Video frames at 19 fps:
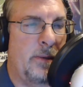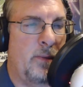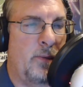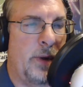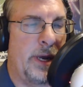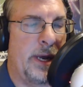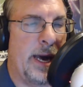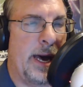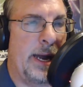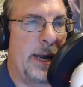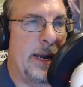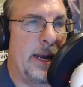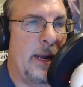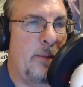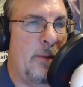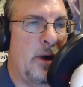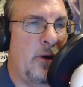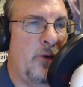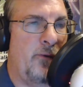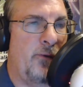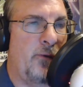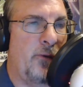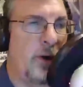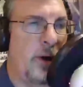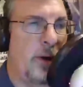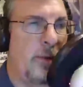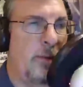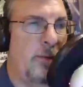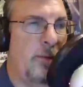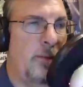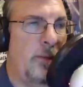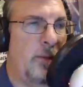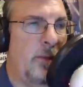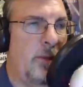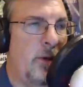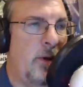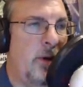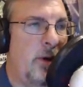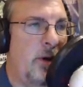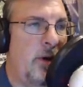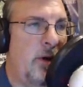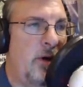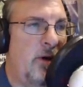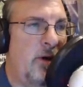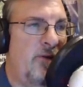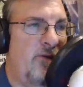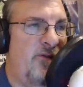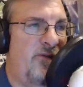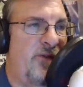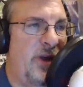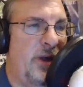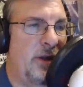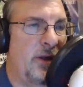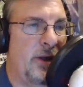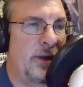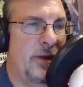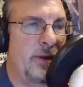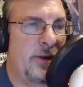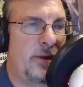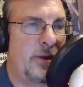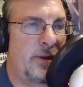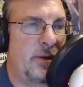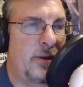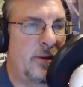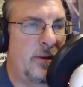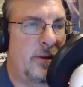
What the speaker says: we got an email from Finland.